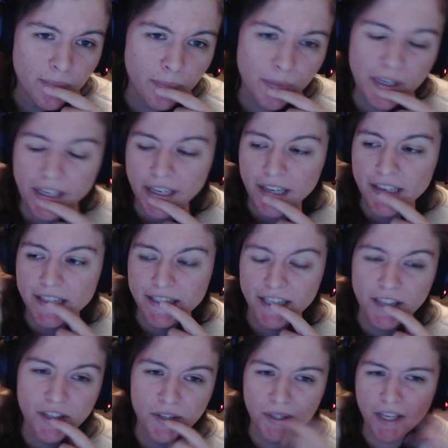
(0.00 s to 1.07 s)
because
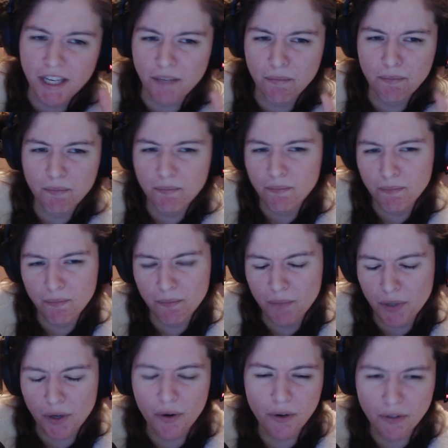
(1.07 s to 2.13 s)
then they're, like,
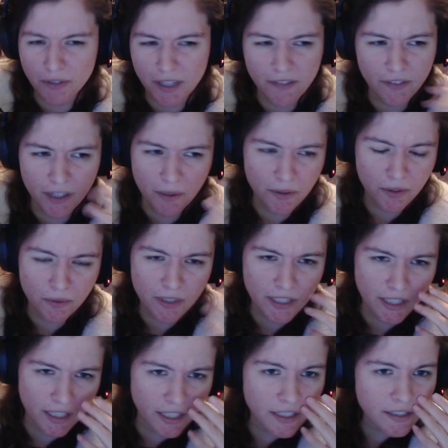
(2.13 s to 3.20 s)
pure, I forget what the
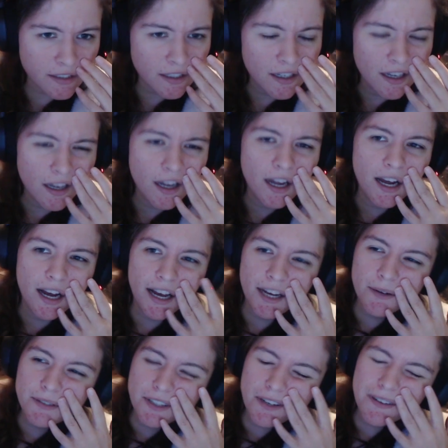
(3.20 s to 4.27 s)
reasoning is. I
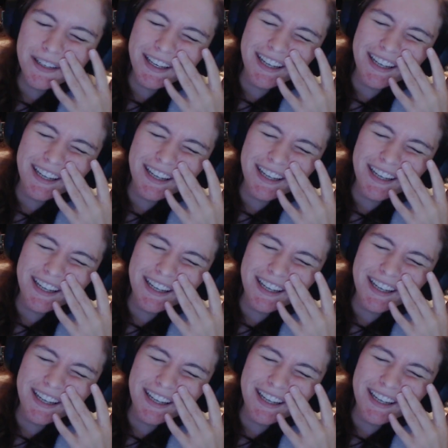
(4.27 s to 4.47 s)
was already